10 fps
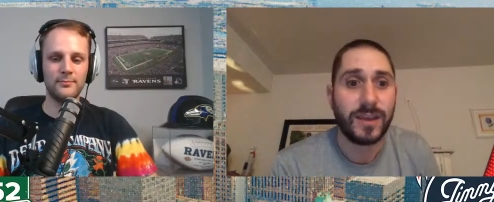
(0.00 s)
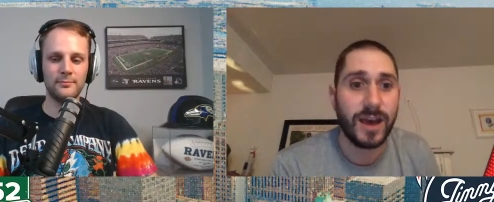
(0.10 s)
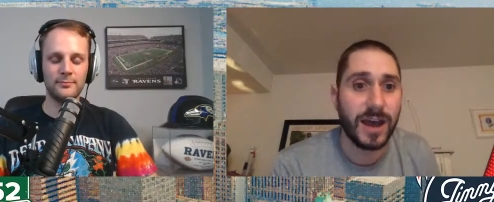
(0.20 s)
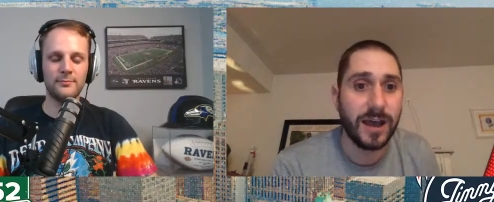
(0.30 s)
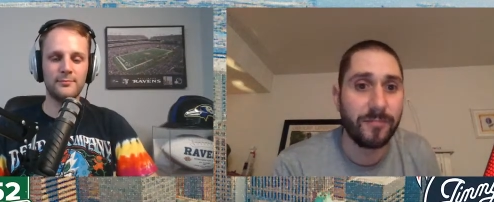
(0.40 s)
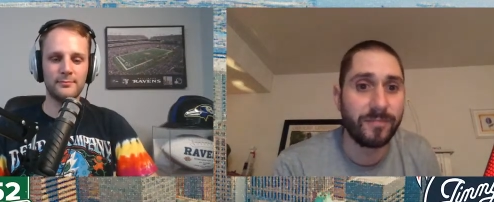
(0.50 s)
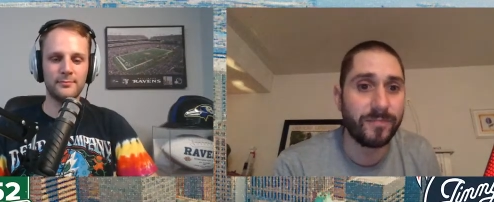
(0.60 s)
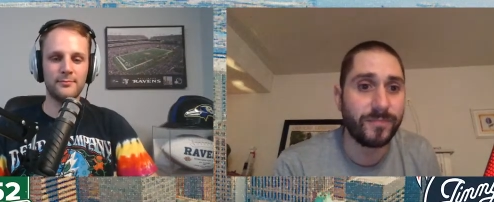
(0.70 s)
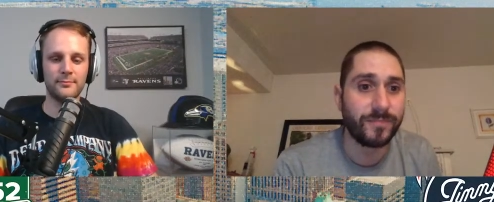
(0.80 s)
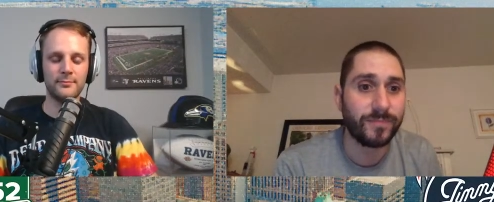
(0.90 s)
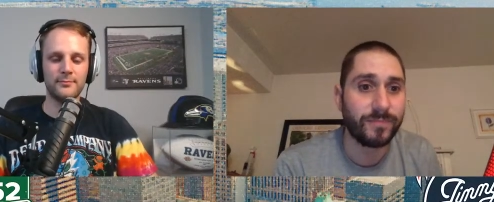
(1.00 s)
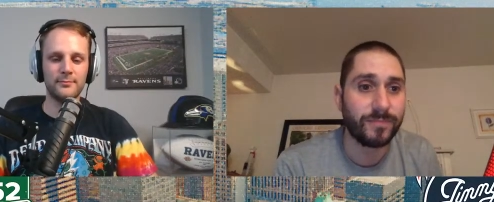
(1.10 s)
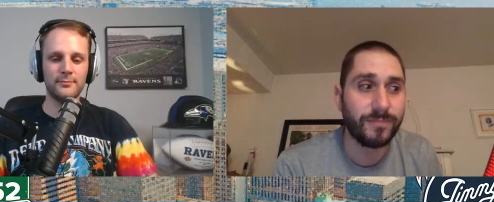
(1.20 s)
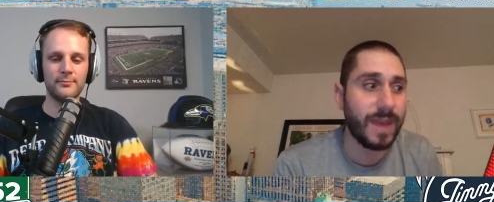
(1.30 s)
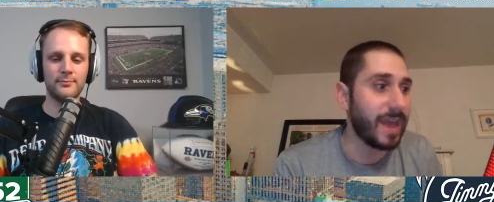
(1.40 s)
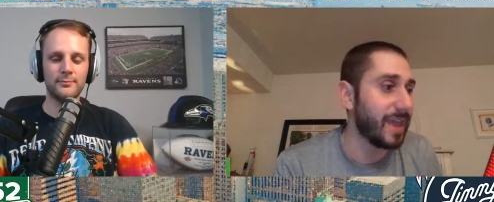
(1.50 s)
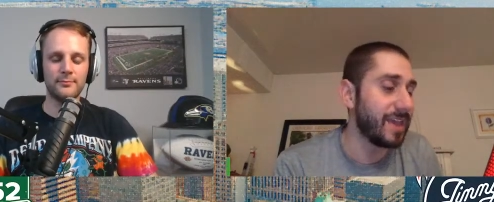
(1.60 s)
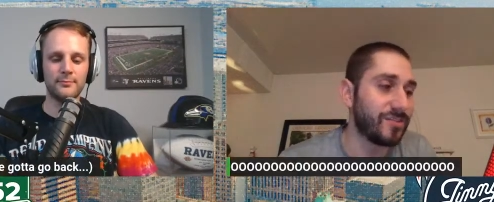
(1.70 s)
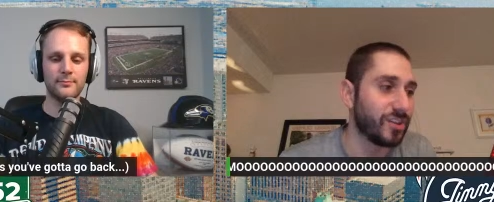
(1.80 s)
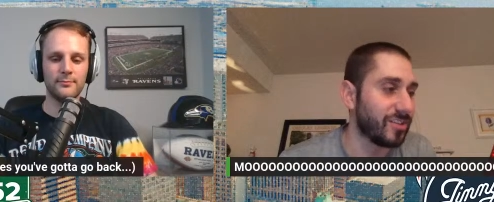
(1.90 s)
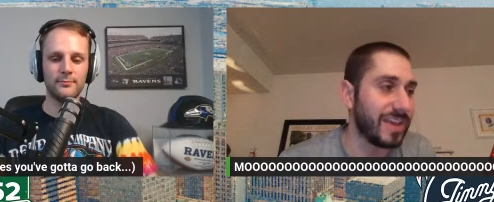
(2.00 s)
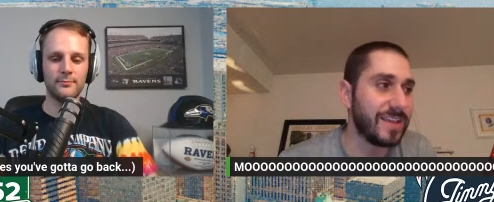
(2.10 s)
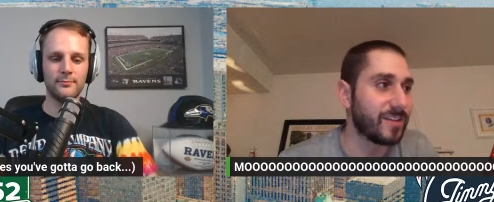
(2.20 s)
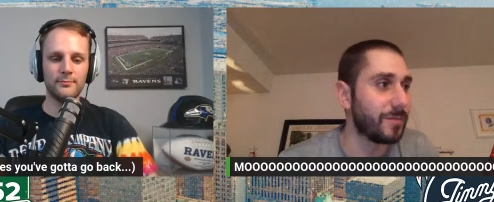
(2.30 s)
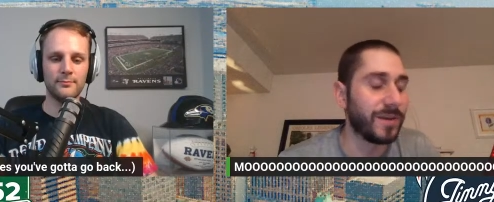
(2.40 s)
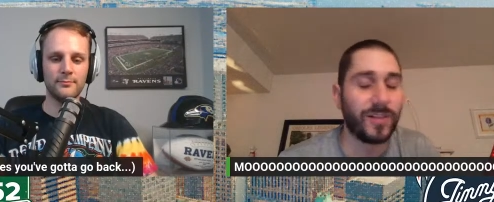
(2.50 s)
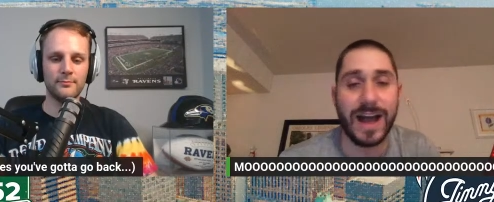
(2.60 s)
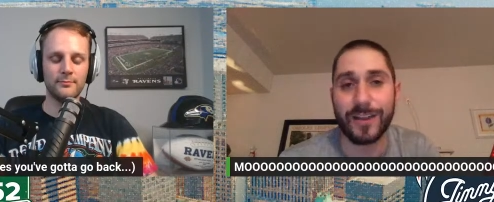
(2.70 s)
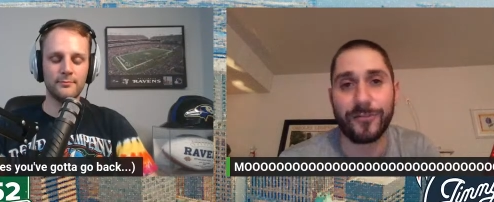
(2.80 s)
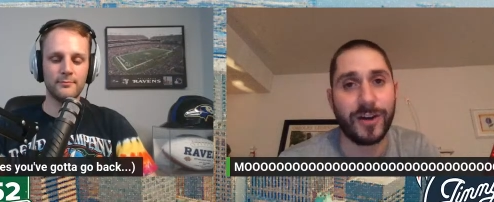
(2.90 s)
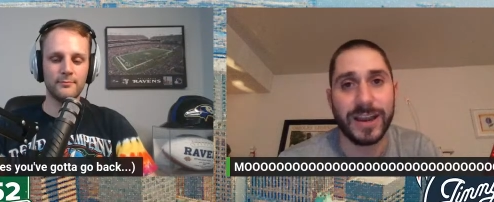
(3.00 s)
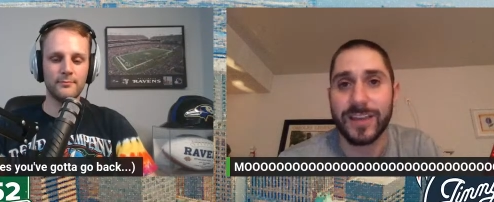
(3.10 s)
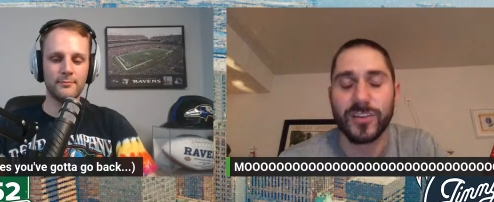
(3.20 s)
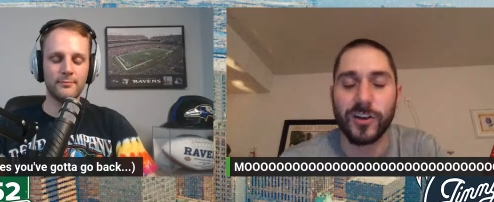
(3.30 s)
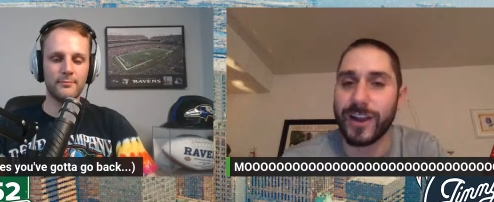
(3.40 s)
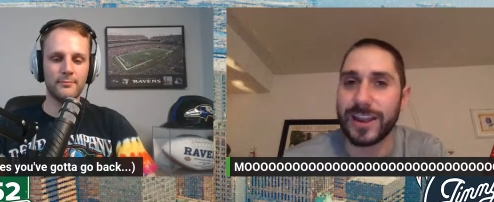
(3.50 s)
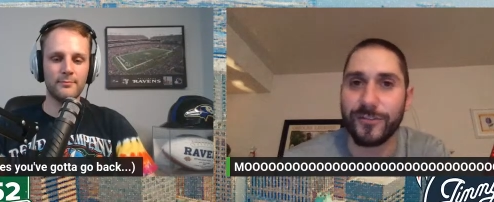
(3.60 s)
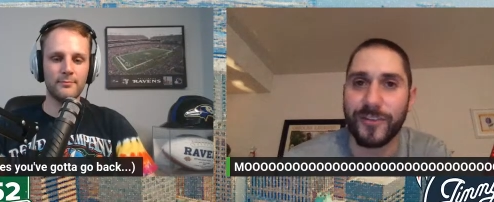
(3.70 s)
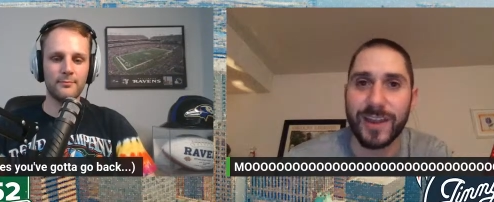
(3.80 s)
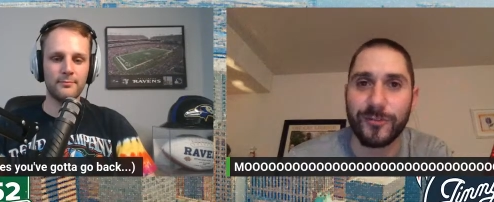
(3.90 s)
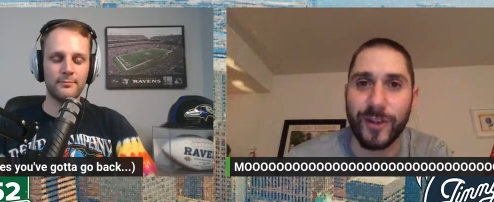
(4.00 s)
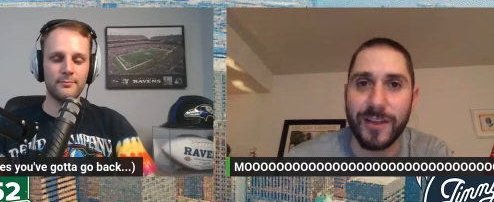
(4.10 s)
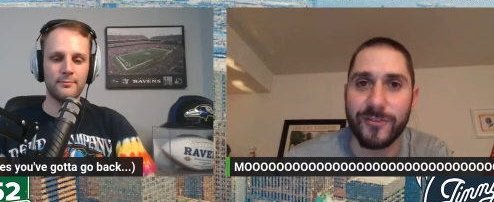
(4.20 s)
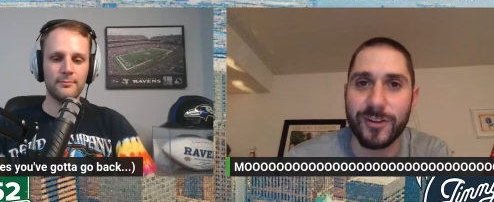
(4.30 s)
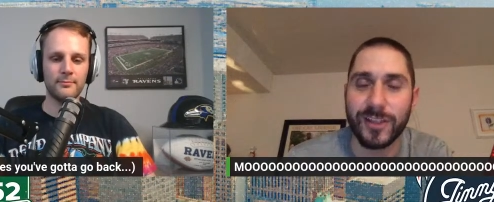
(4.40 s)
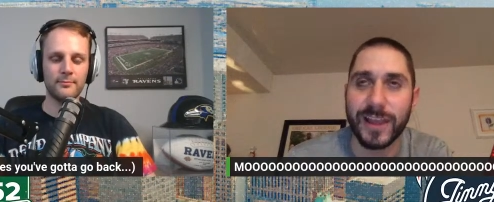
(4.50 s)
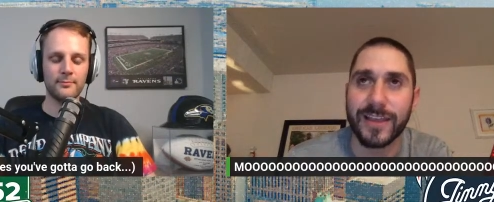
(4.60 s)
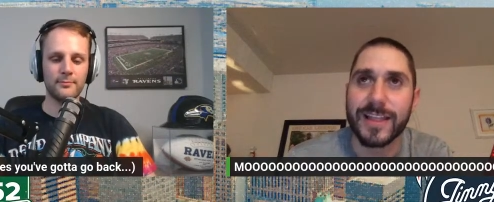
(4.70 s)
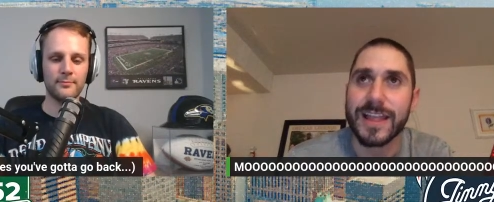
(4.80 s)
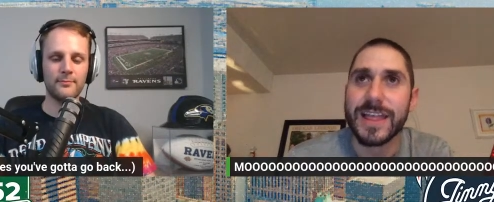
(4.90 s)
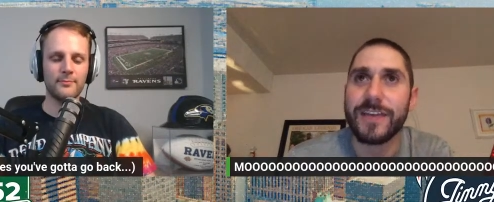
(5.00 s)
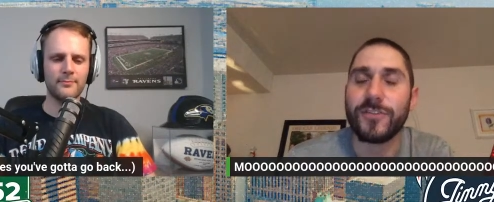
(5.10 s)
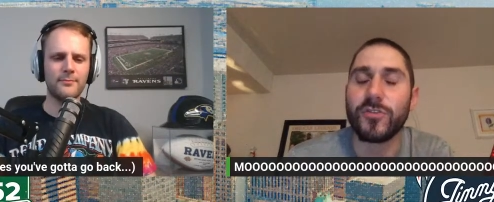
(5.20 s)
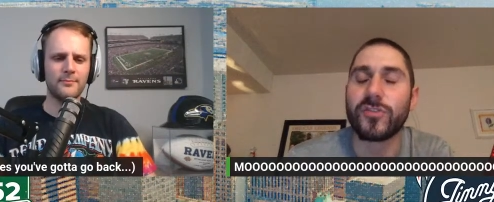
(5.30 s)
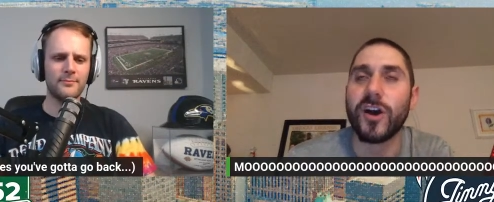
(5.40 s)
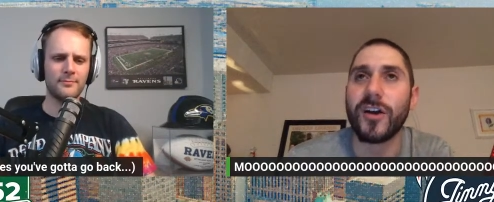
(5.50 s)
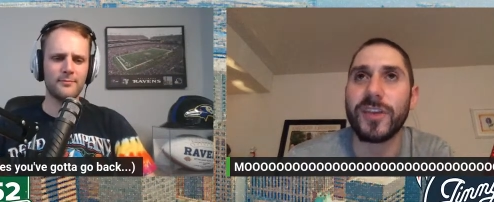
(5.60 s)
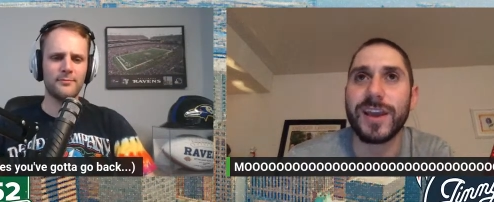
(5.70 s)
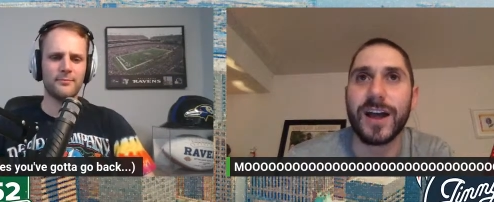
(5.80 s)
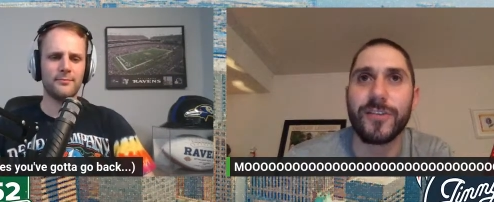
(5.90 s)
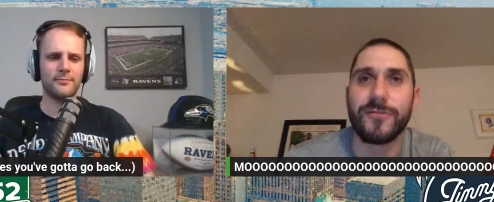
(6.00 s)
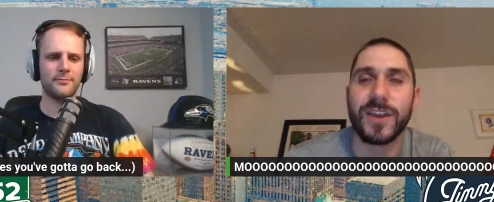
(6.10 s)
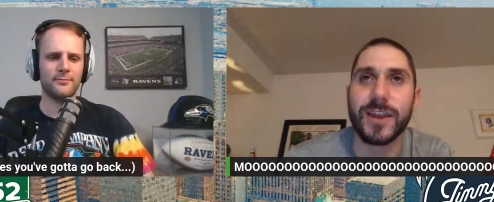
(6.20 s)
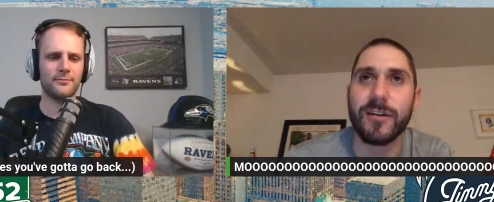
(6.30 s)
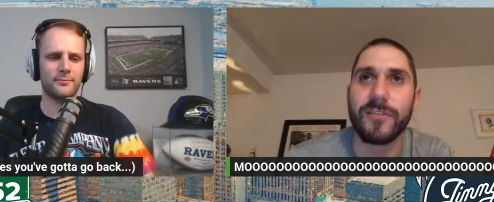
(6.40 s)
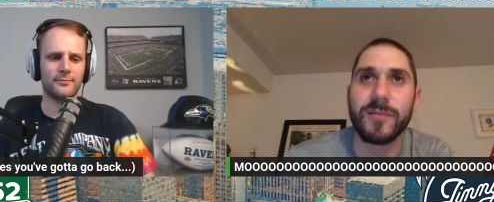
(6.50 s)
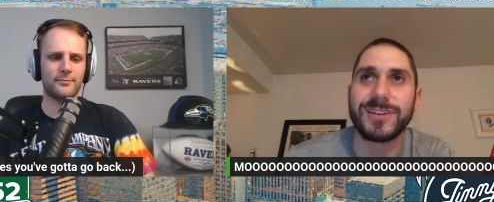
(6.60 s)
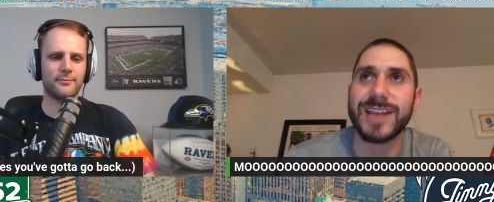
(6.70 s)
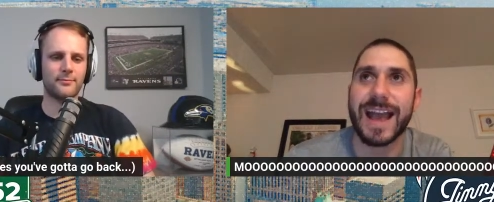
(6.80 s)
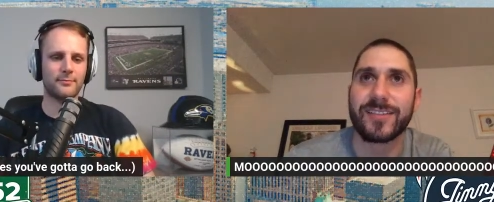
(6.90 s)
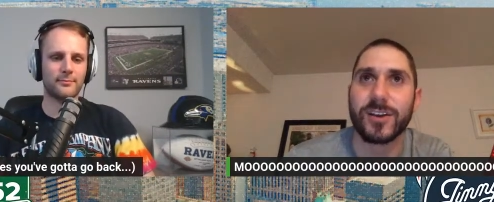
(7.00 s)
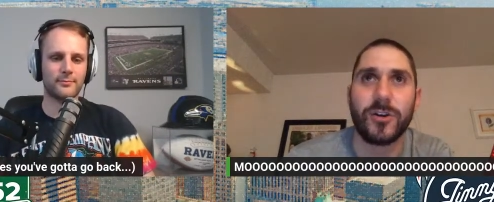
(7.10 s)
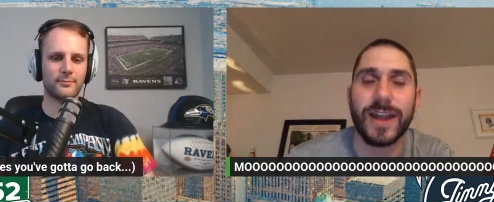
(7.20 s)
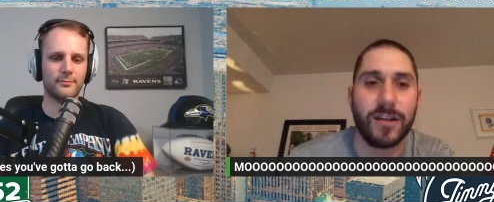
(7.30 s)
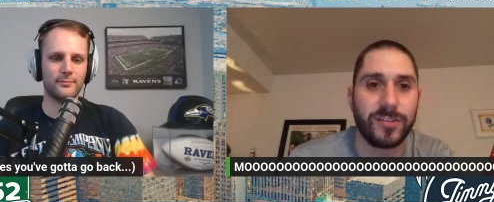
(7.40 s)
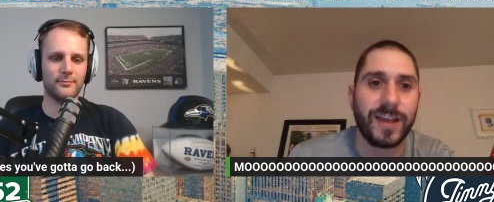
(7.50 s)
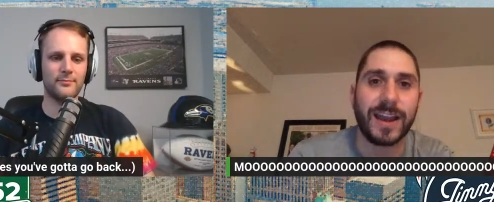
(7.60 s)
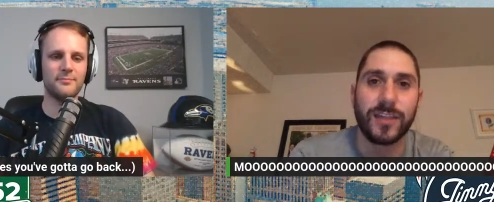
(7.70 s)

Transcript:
Speaker 1: Um, man, he's just he's gonna be a lot of fun. He's already a fan favorite. Like if you saw the uh, the video of him and Jackson going out and signing